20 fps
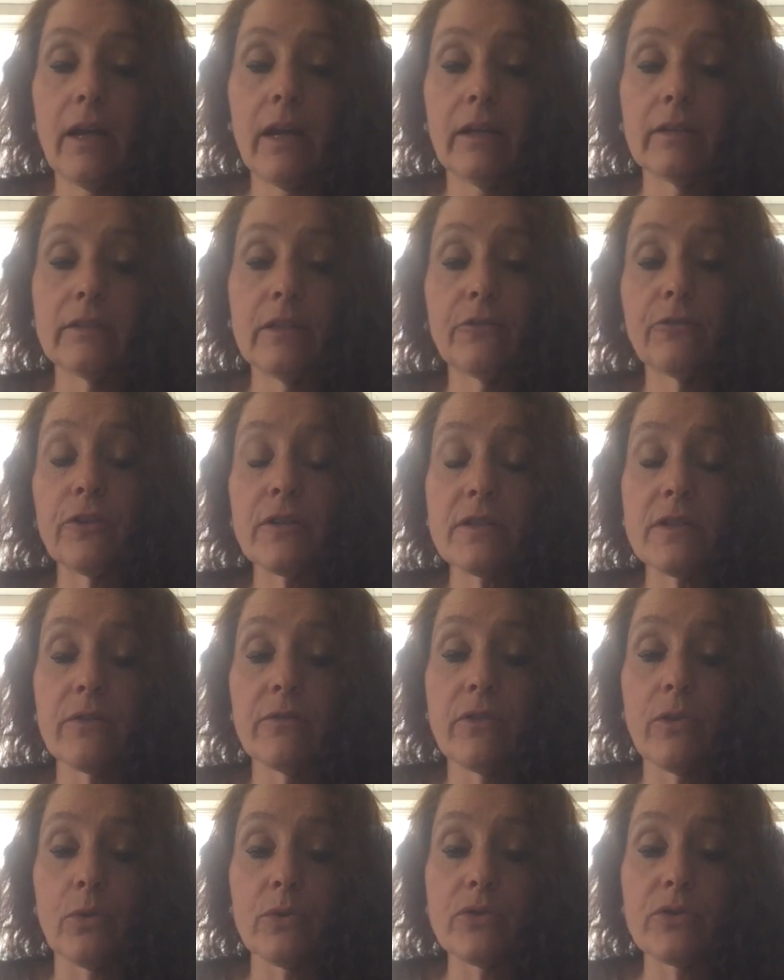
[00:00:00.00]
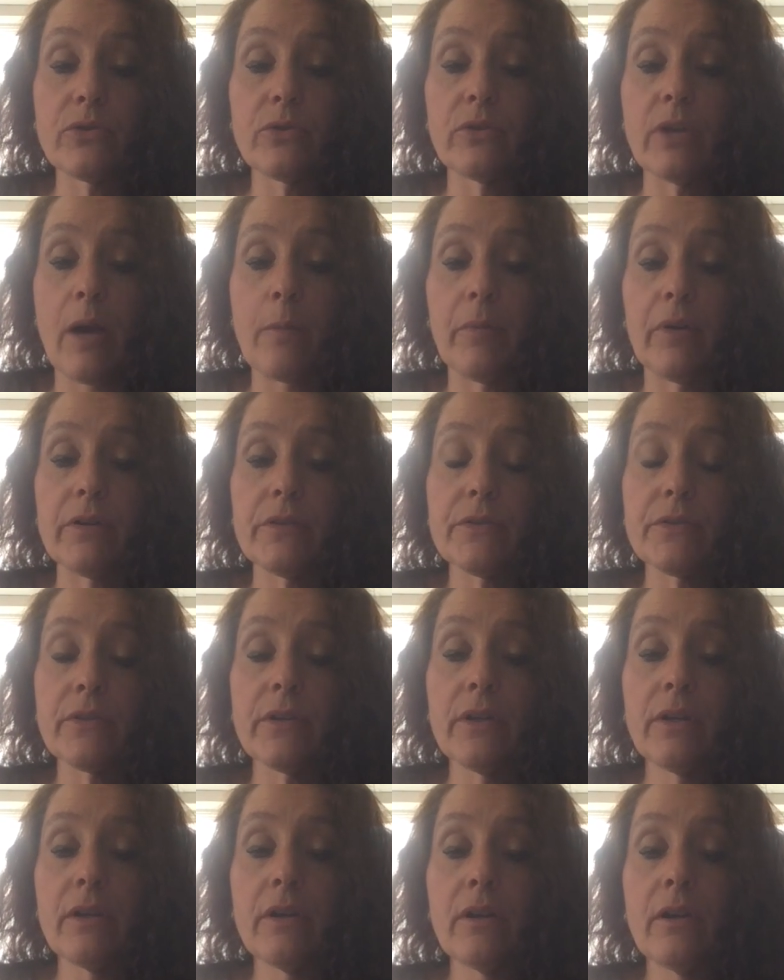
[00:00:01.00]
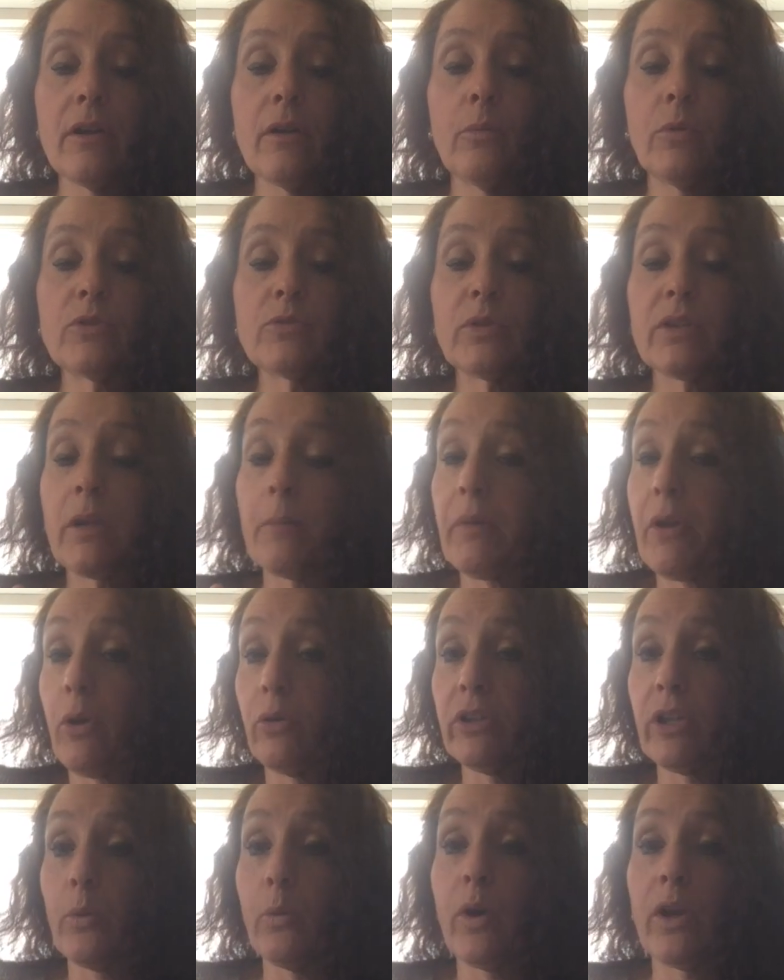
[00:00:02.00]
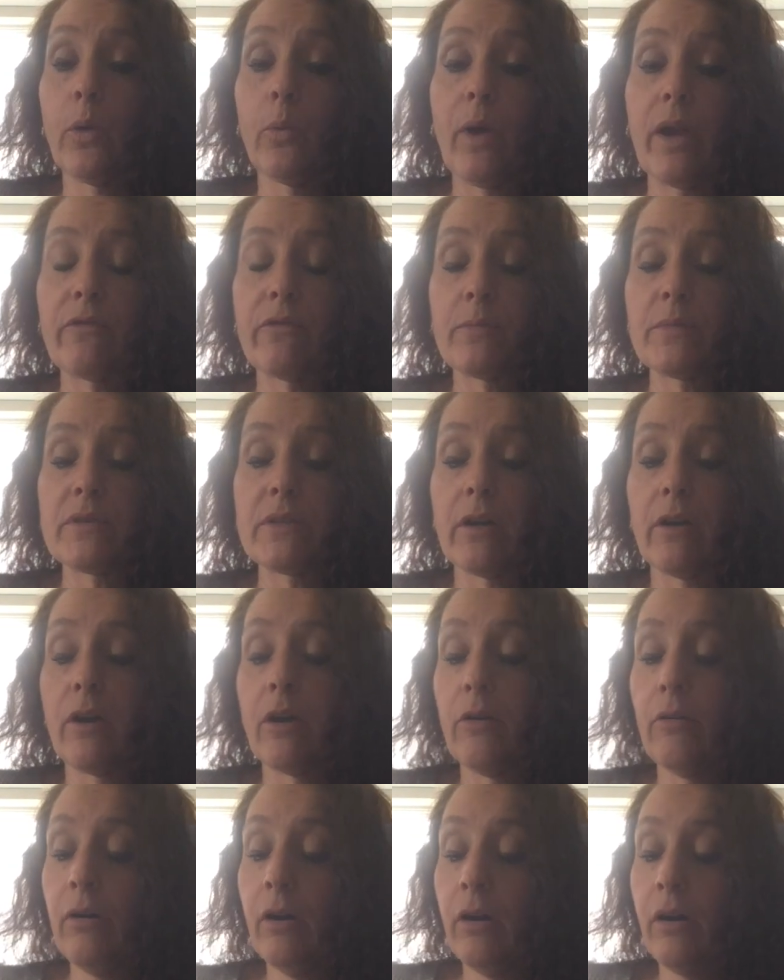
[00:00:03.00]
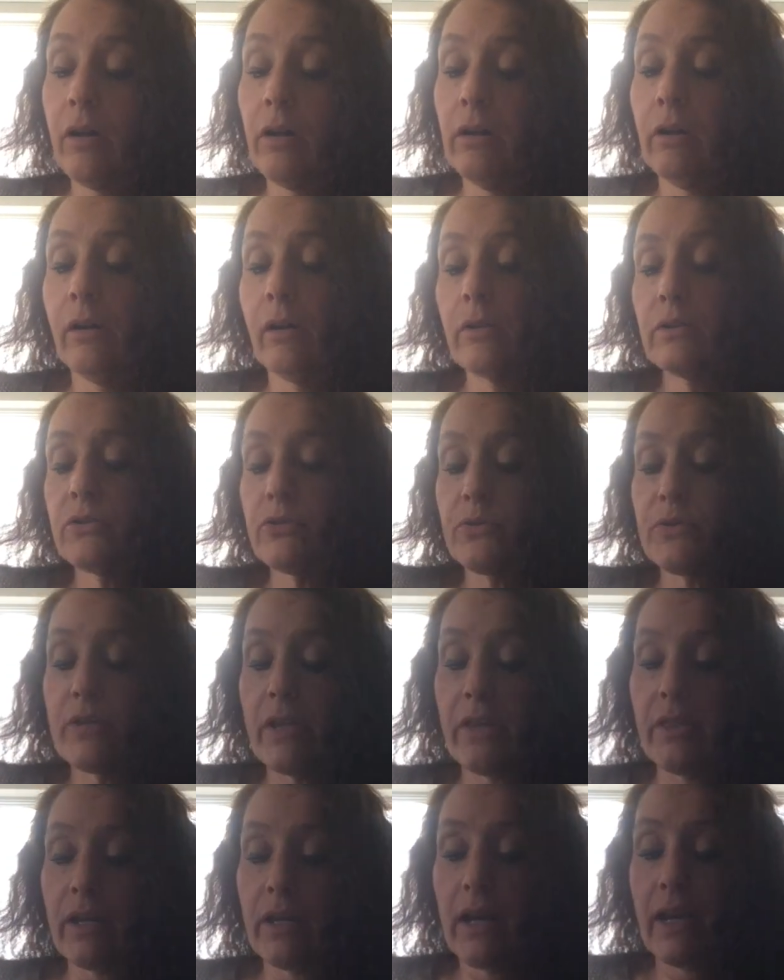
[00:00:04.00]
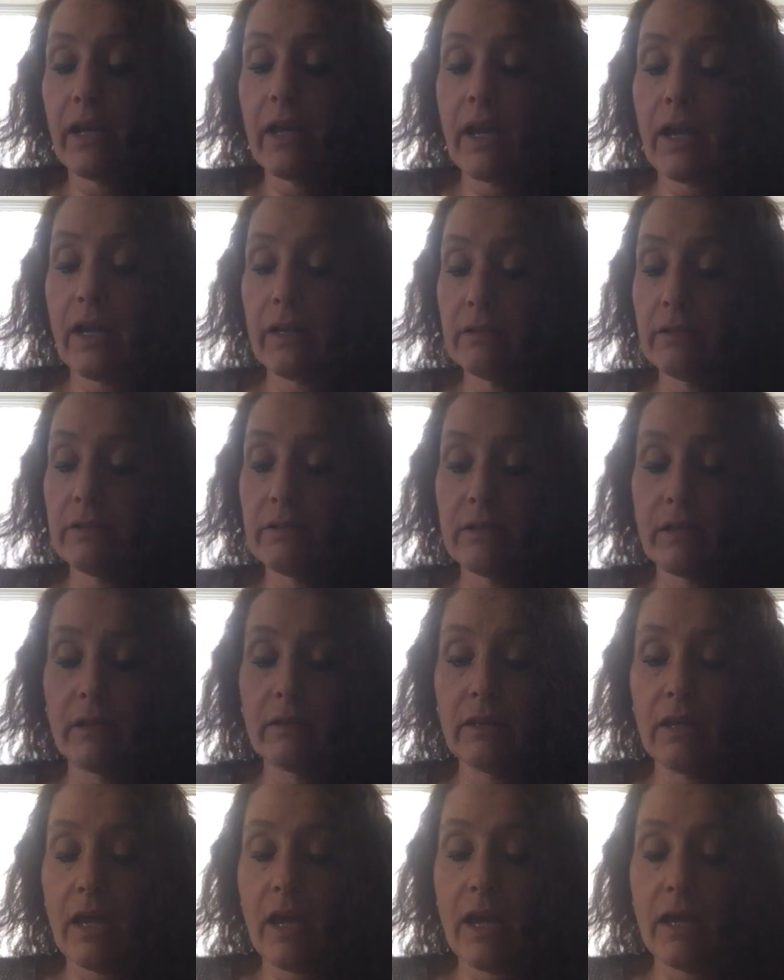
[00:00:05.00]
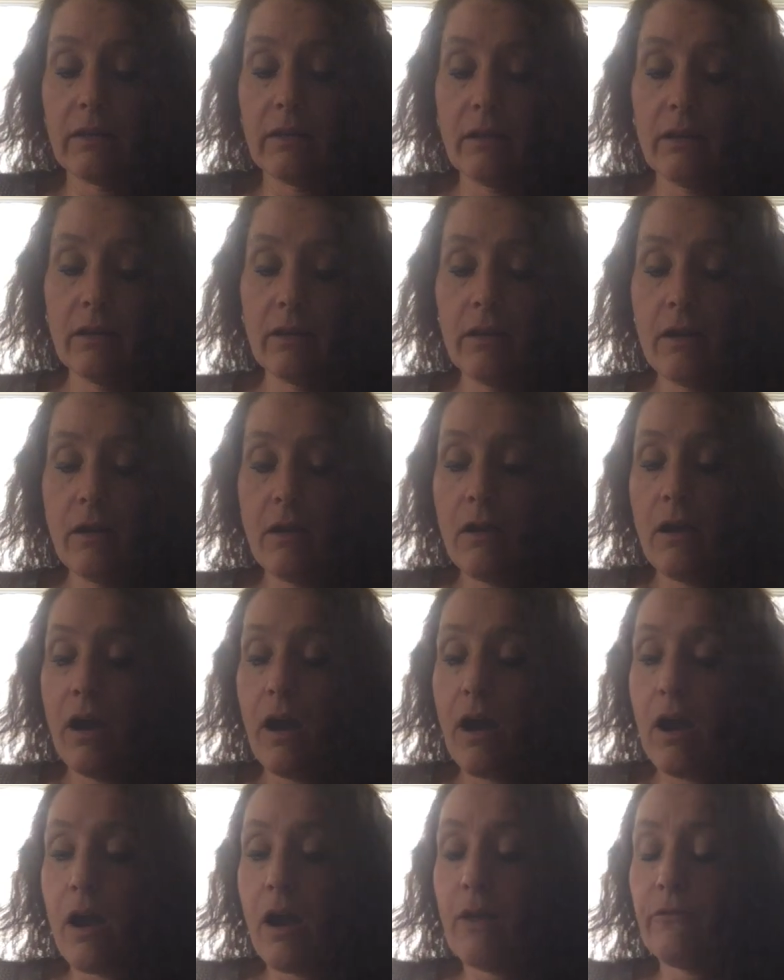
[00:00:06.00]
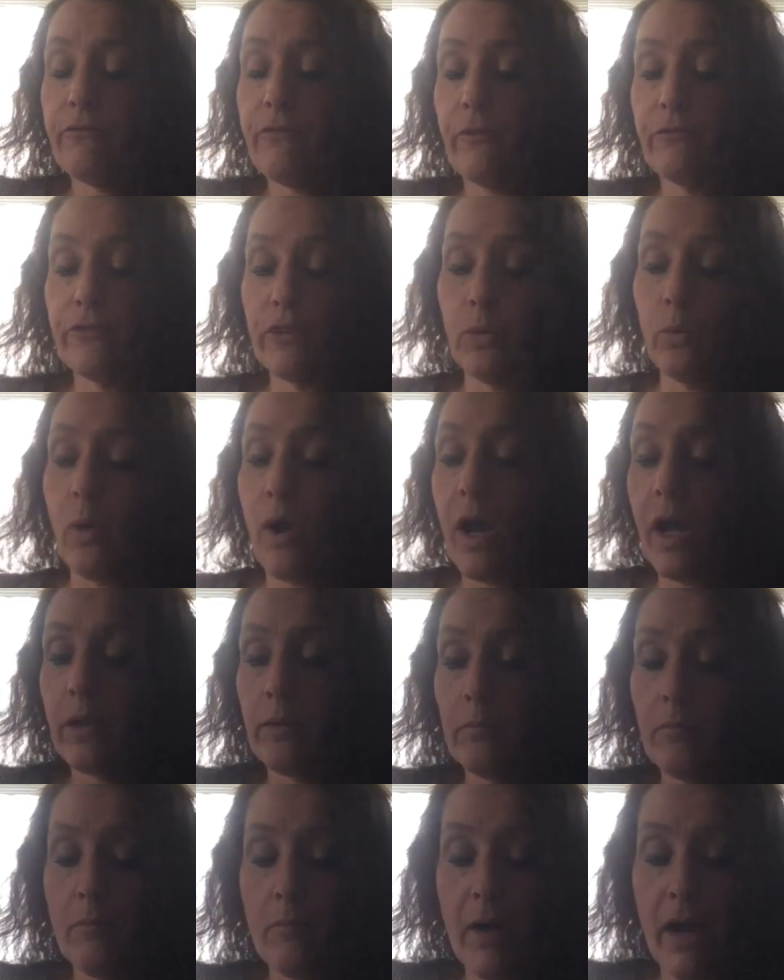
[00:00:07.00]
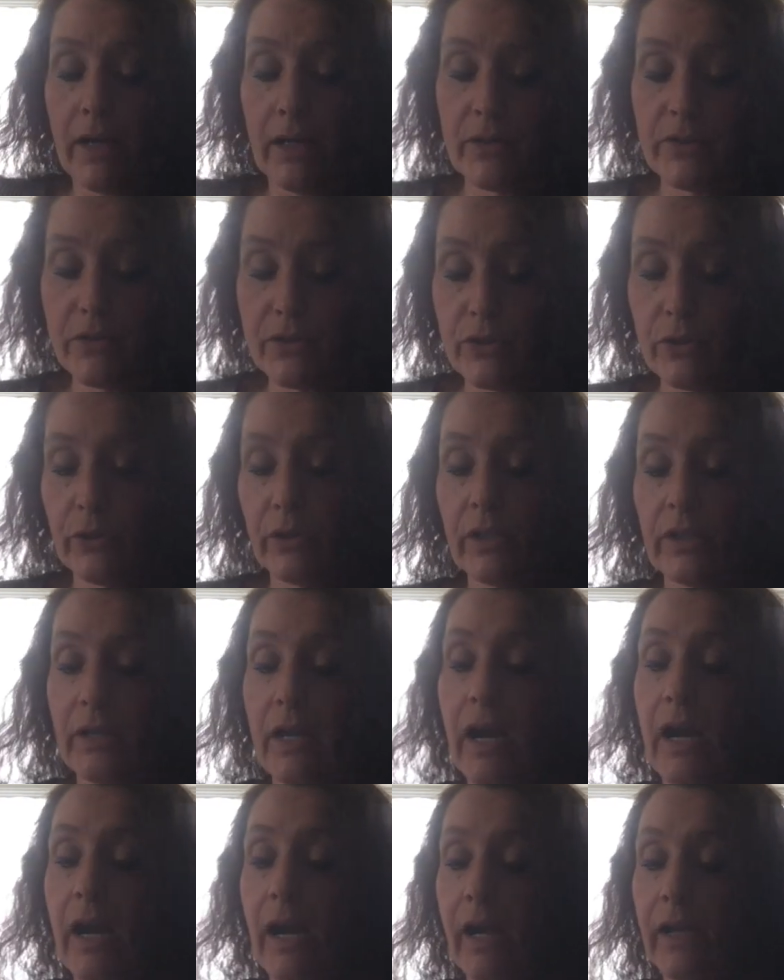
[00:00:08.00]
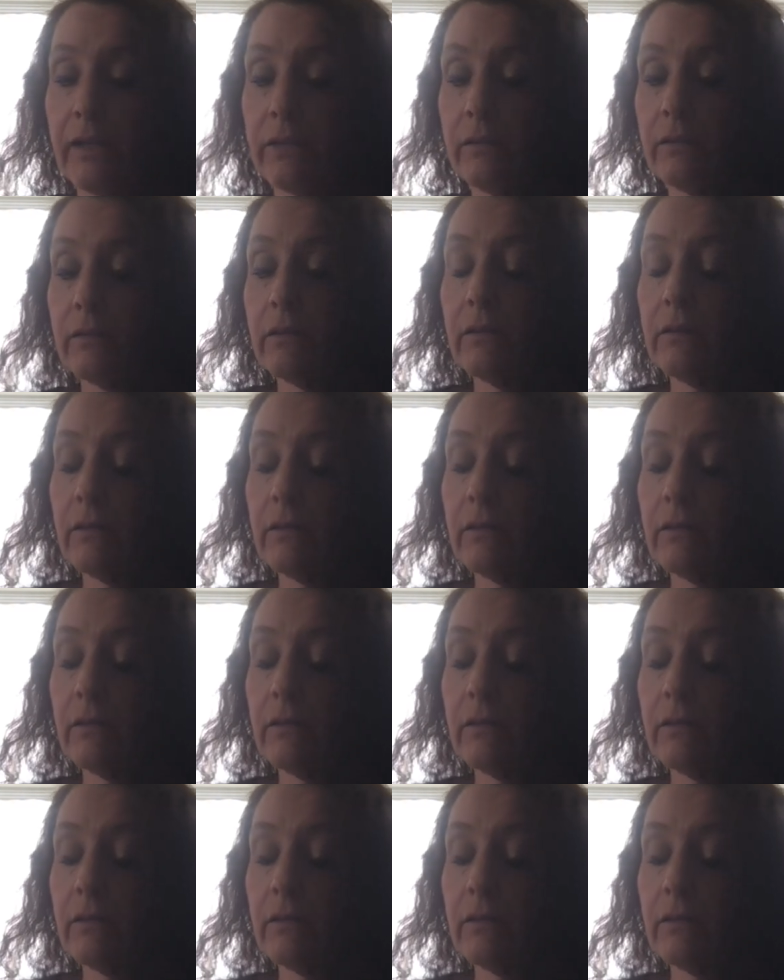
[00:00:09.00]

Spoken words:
difference of those two numbers, which would give me only 1 away from 0. So say then I did 51 minus 39,